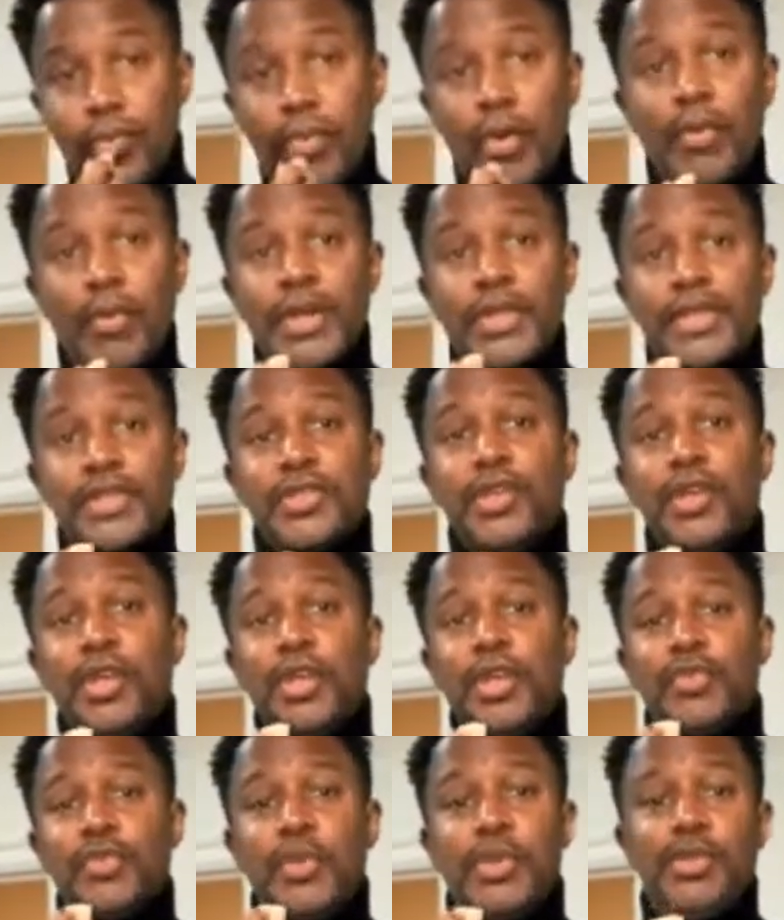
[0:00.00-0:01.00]
What's
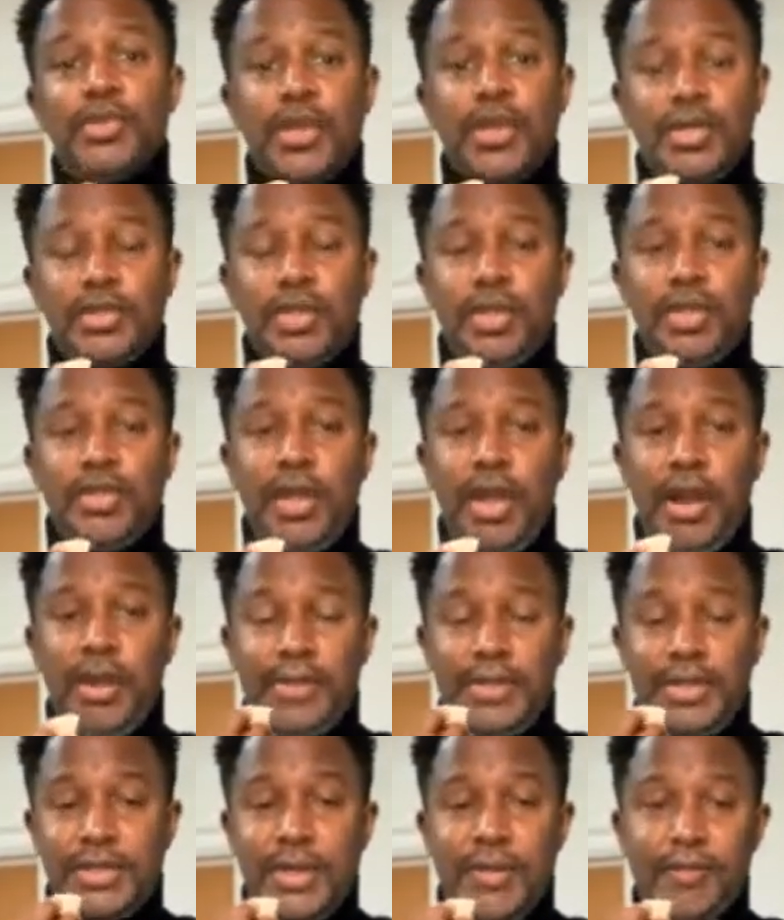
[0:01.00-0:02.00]
good is when you talk to your
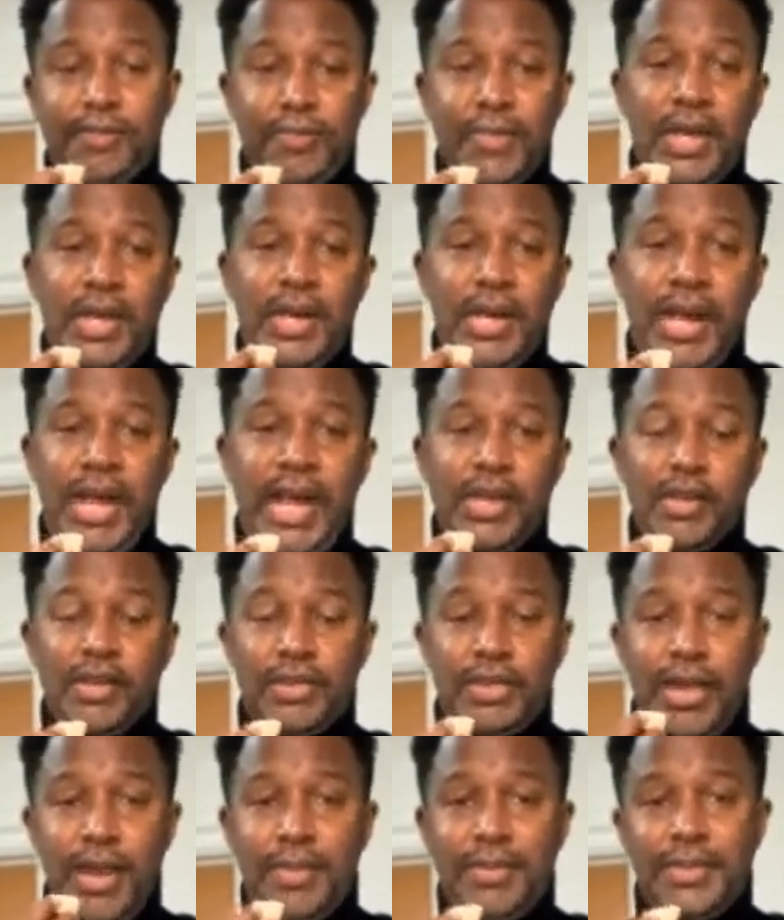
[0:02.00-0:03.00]
therapist, and
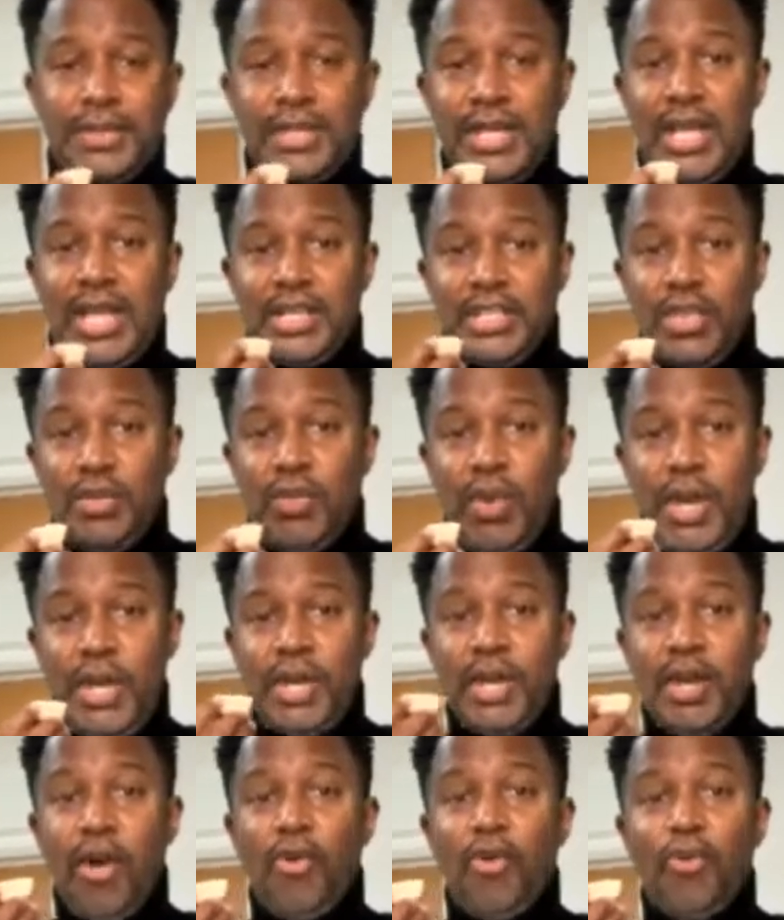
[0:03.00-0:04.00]
your therapist sounds like she's
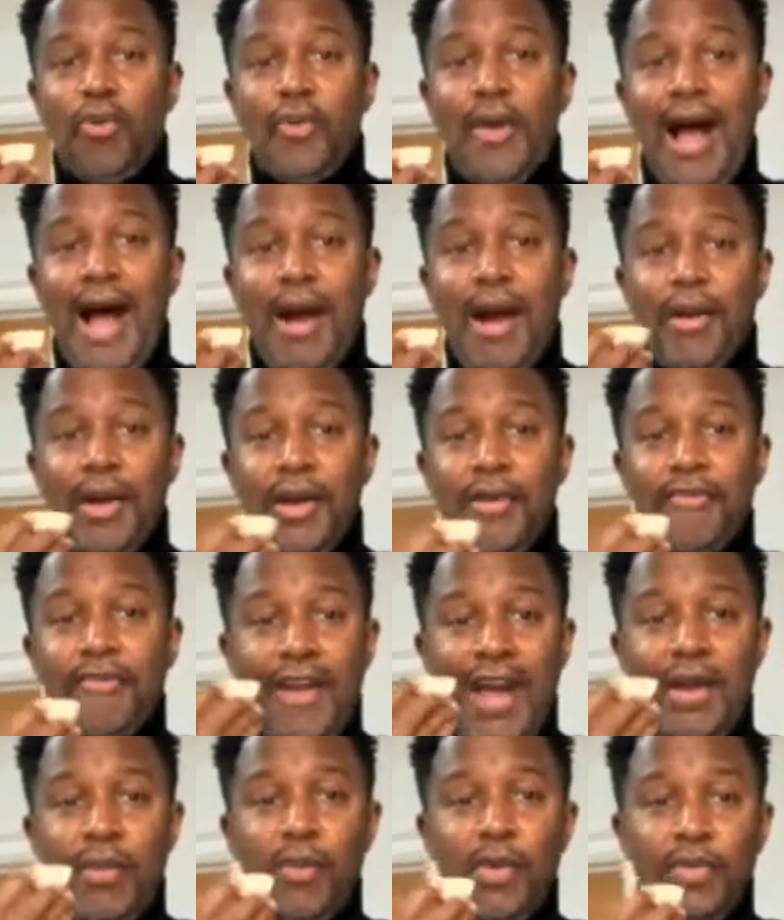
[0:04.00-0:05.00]
ready to go out and
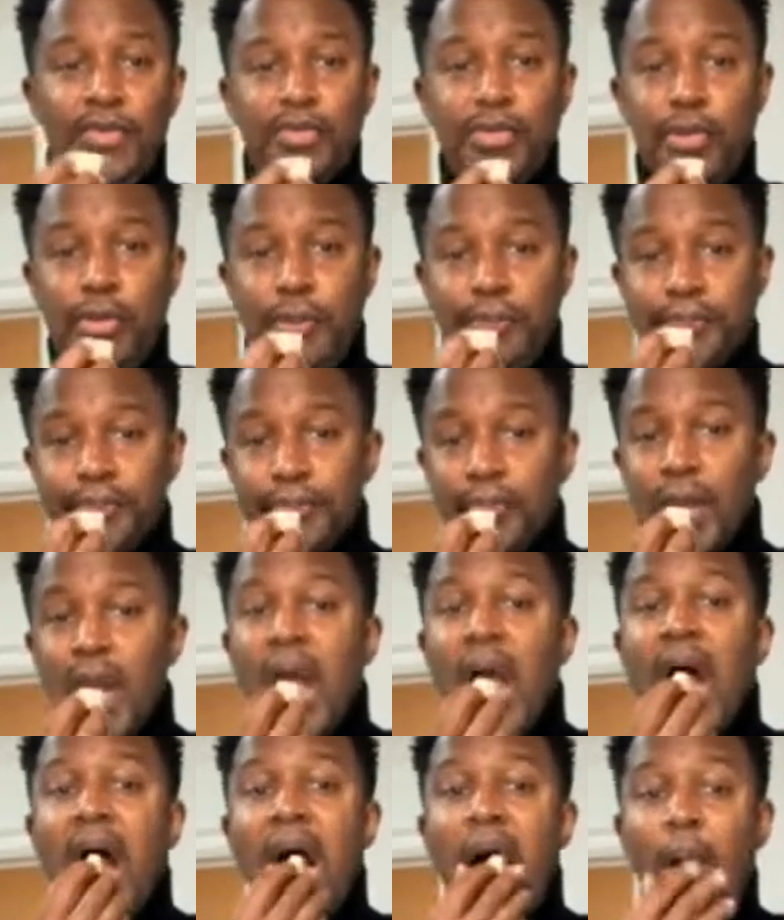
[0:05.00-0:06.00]
fight with you.
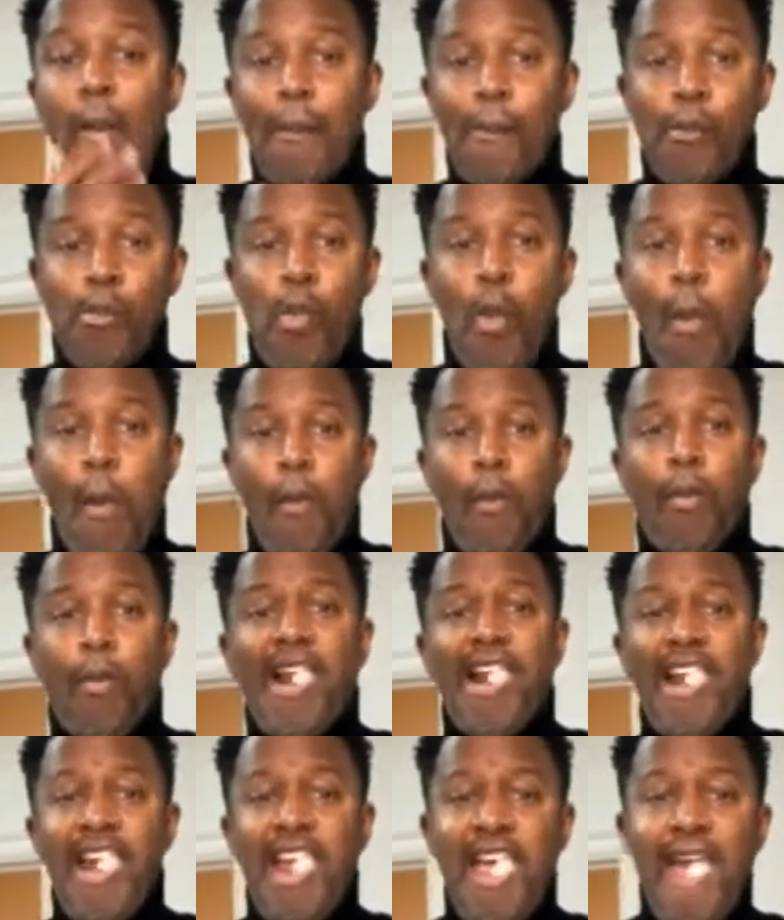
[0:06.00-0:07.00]

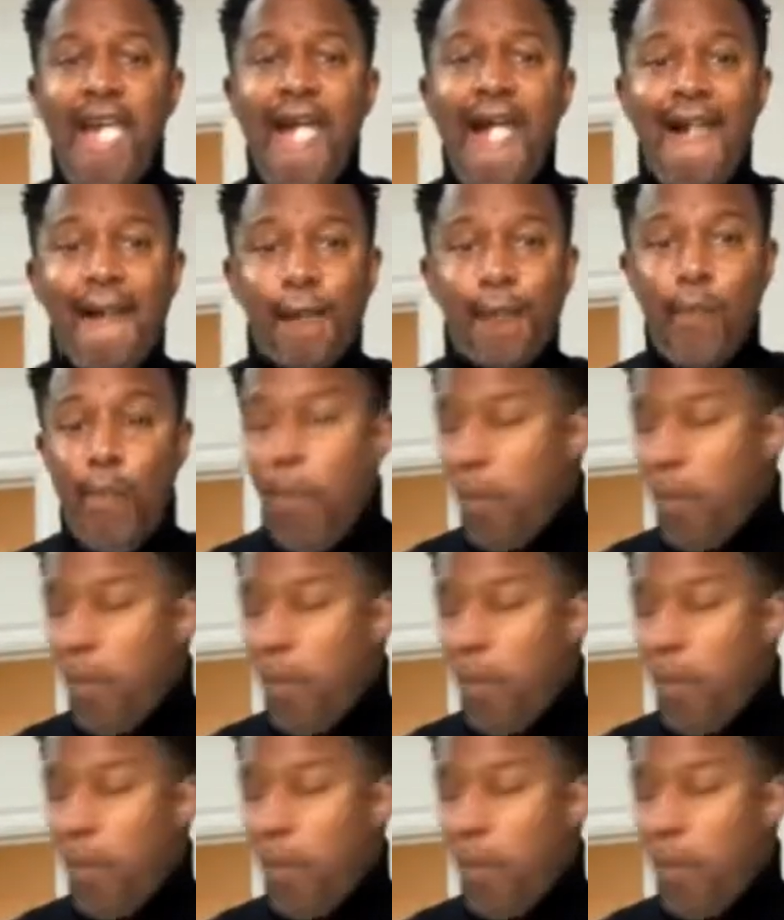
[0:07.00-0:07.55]
Where they at?